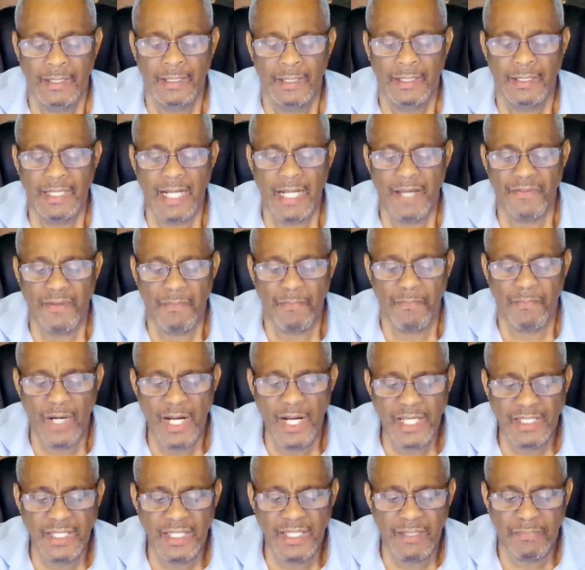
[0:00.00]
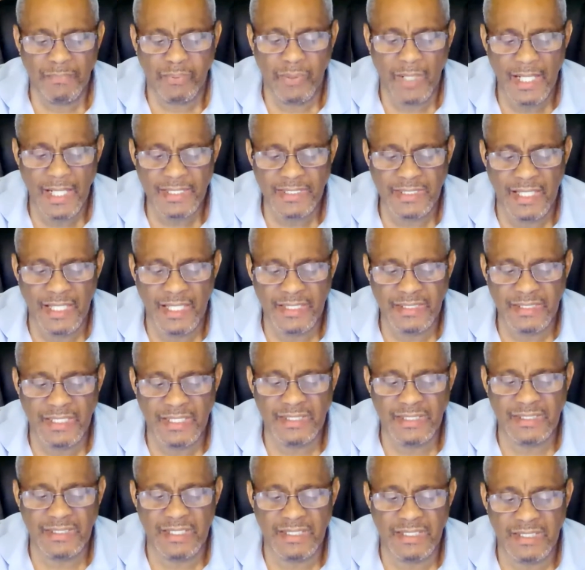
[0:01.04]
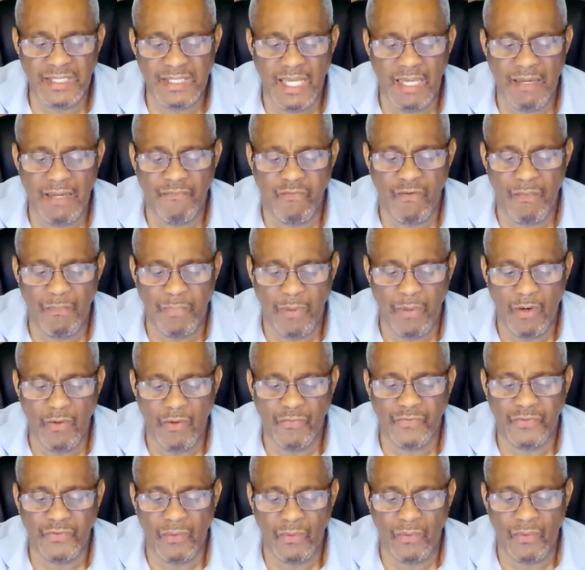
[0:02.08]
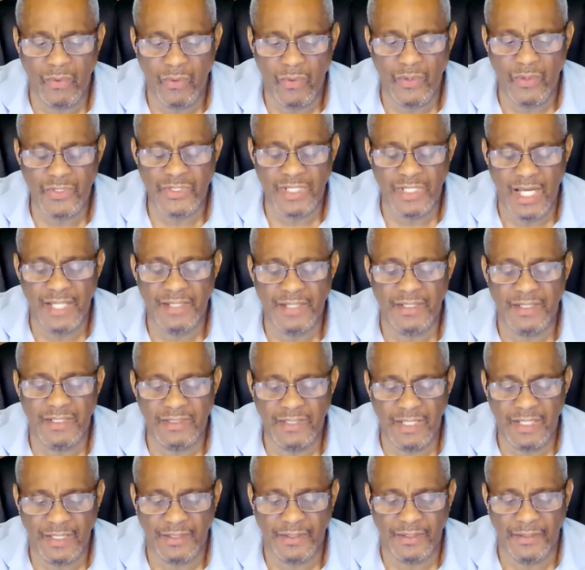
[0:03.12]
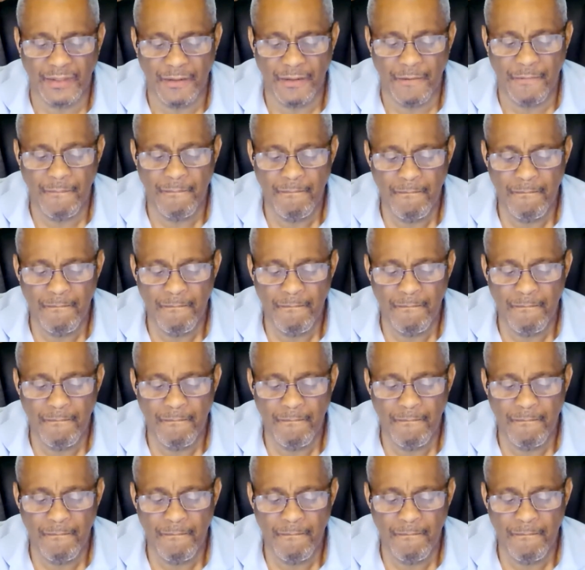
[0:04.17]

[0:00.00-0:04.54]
Now, the breaking process is the same for both the horse and the nigger,